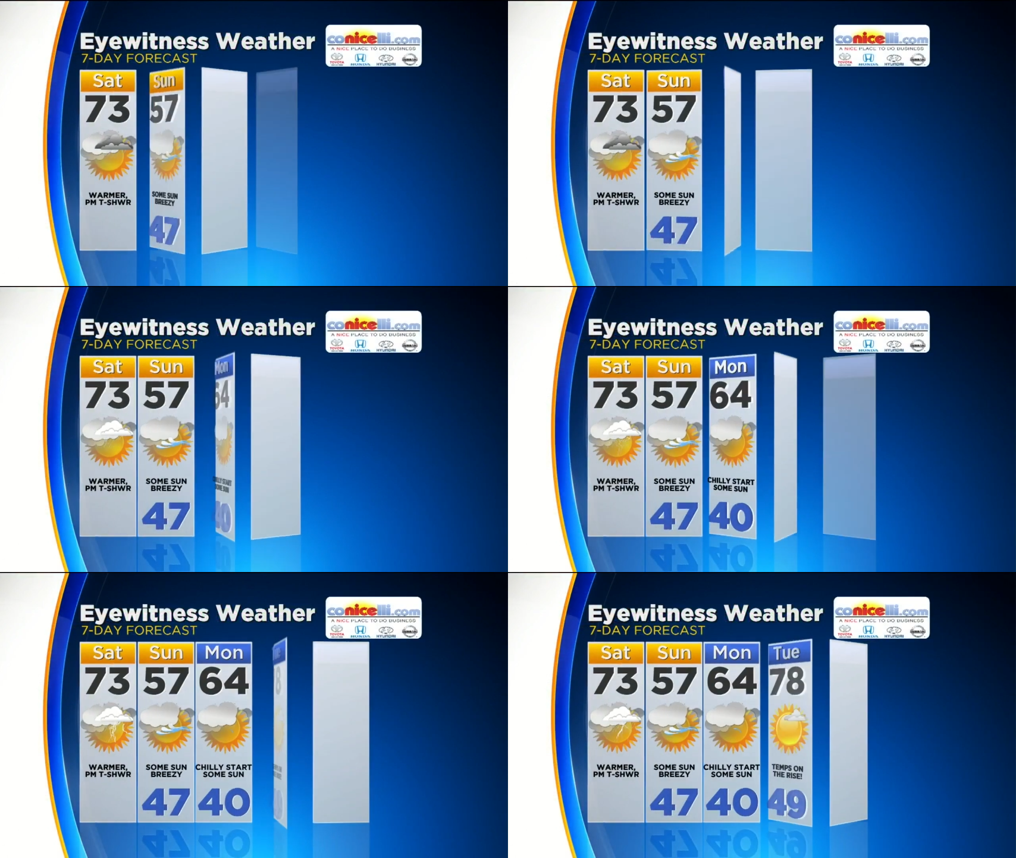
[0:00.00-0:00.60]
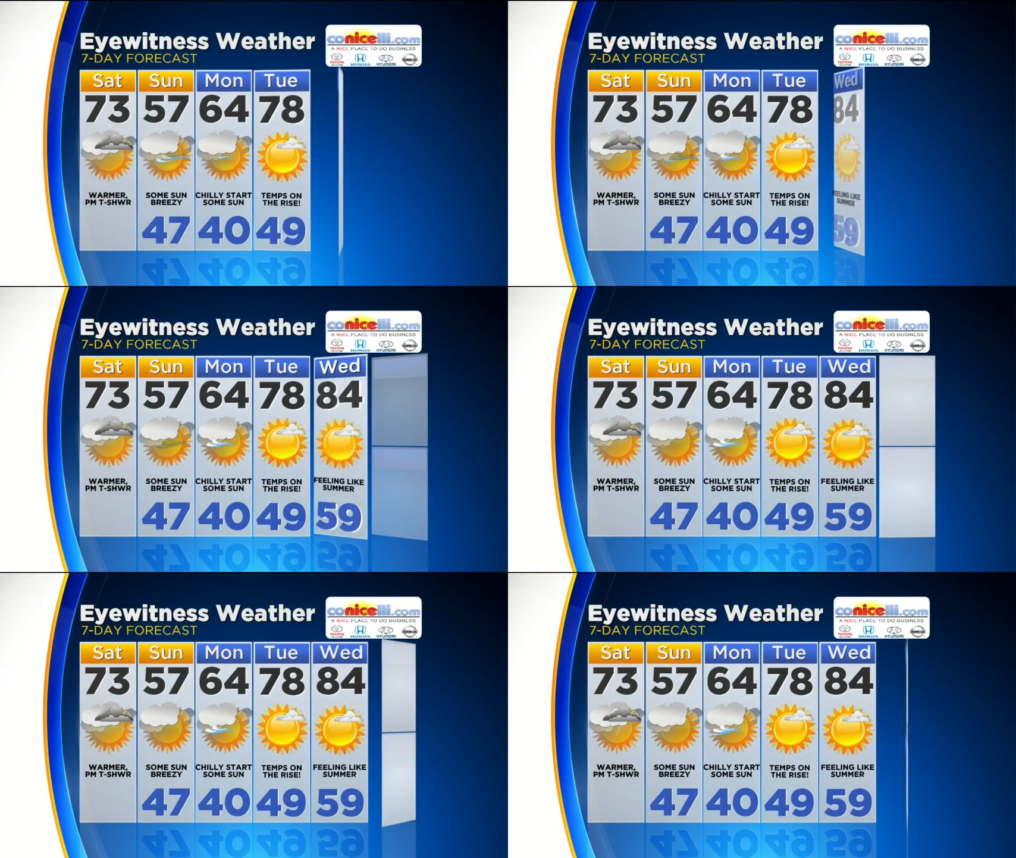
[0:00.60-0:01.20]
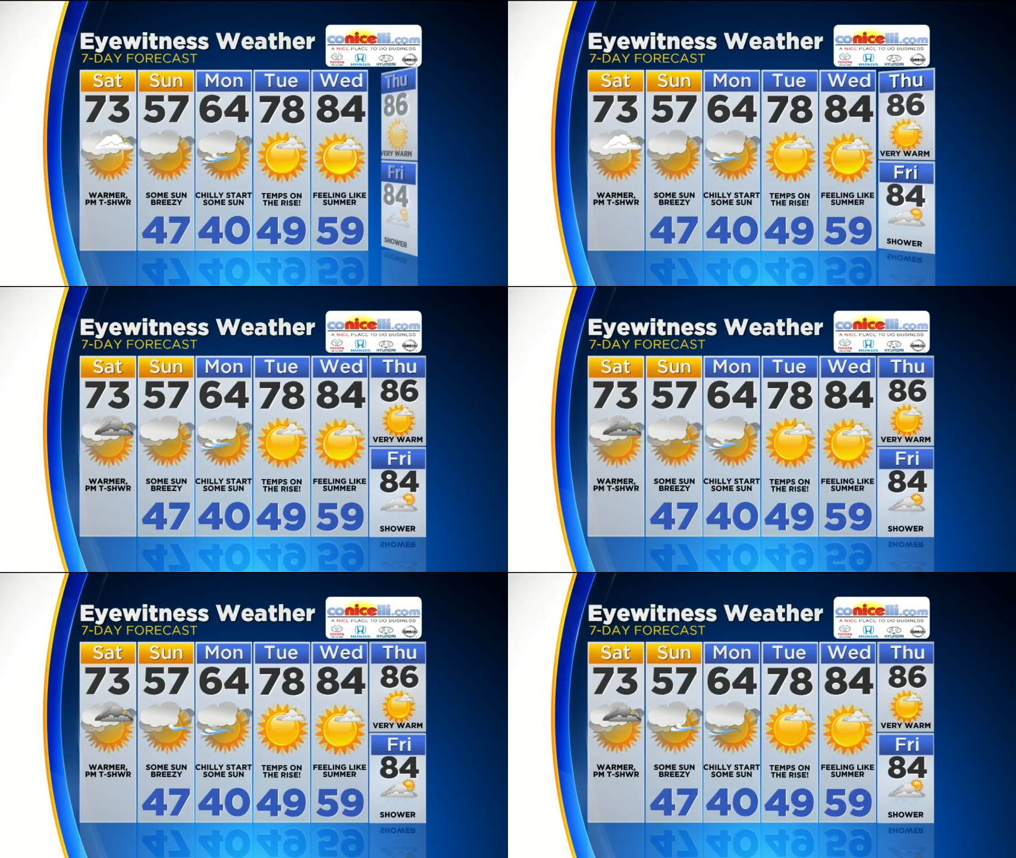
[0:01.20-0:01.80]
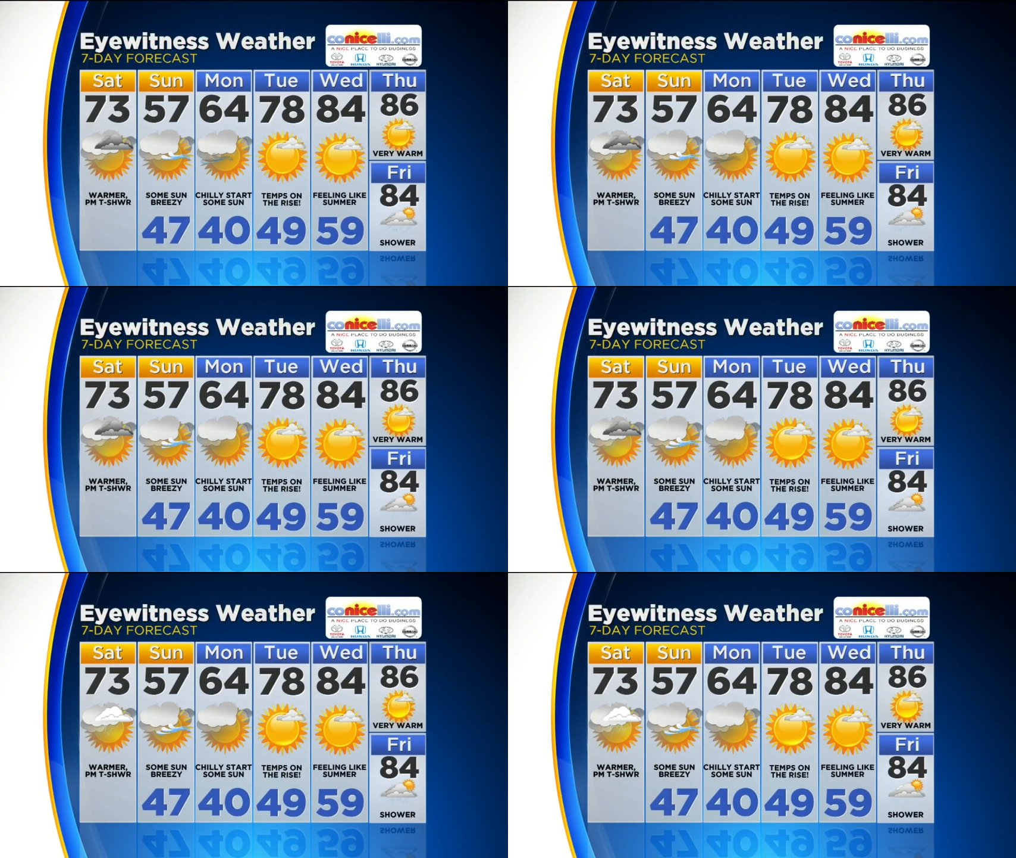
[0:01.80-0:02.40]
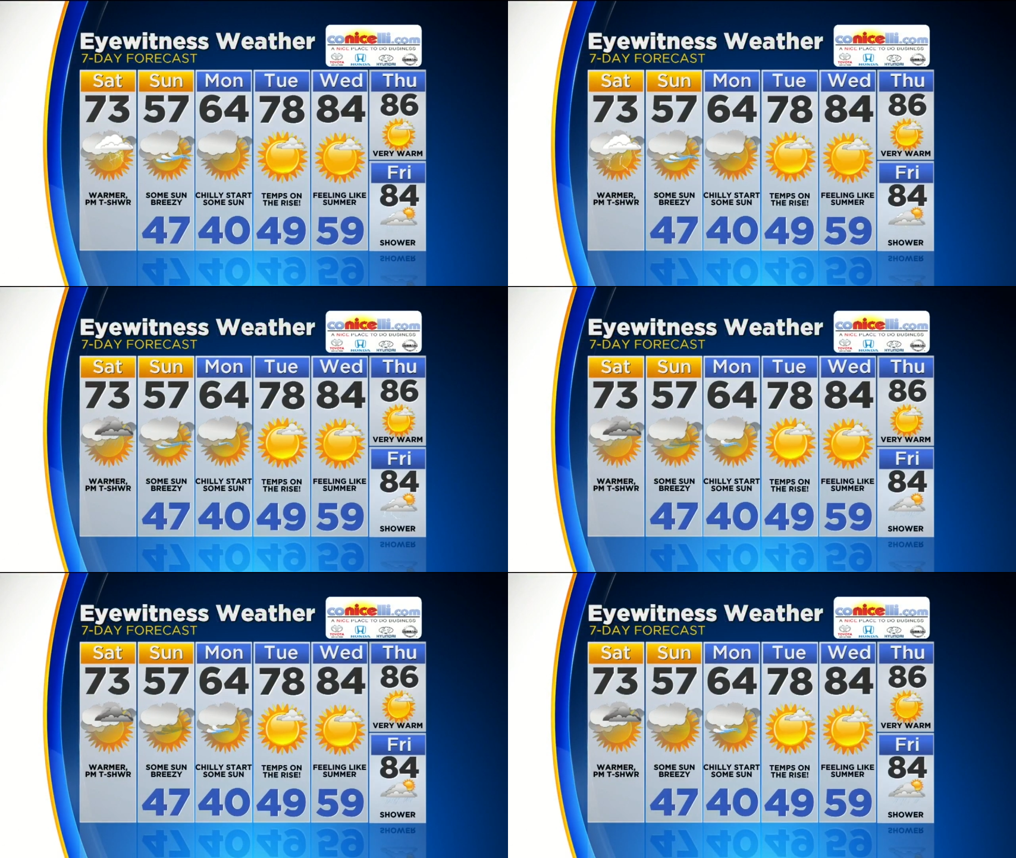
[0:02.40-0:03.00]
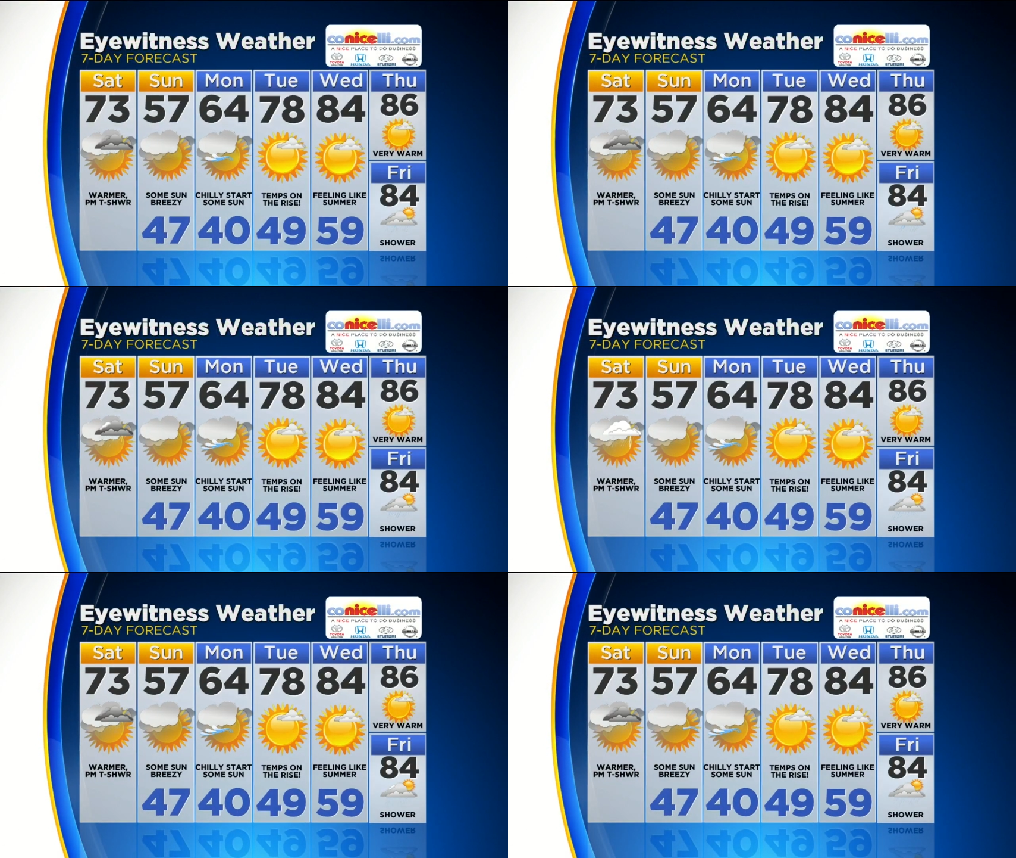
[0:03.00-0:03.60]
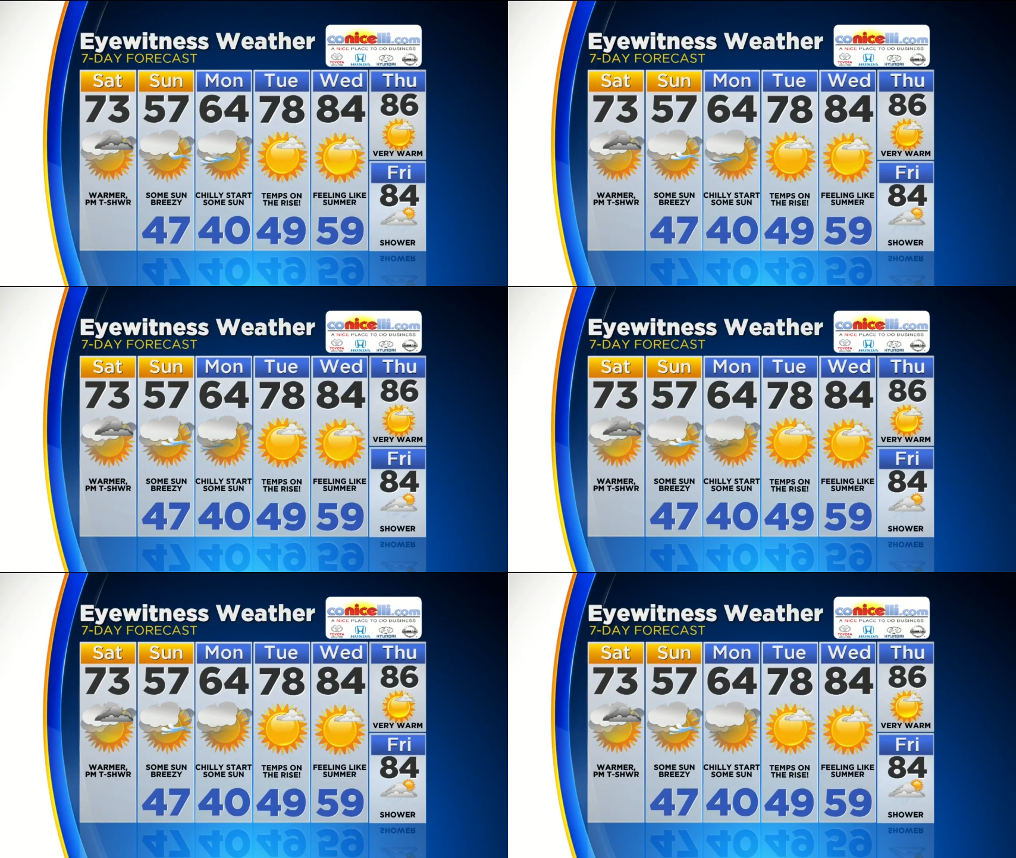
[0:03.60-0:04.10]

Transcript: (no speaker visible)